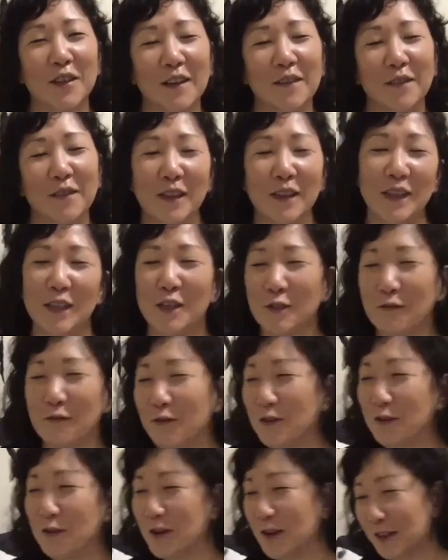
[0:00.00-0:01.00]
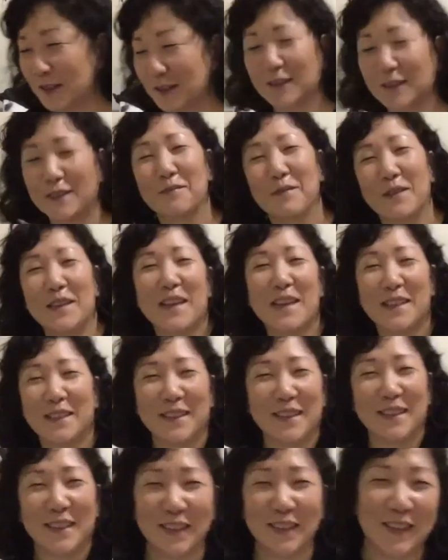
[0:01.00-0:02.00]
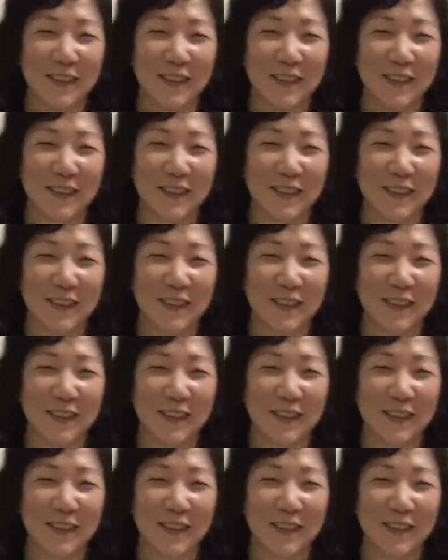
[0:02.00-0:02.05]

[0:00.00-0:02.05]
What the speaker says: think you're onto something, Asa.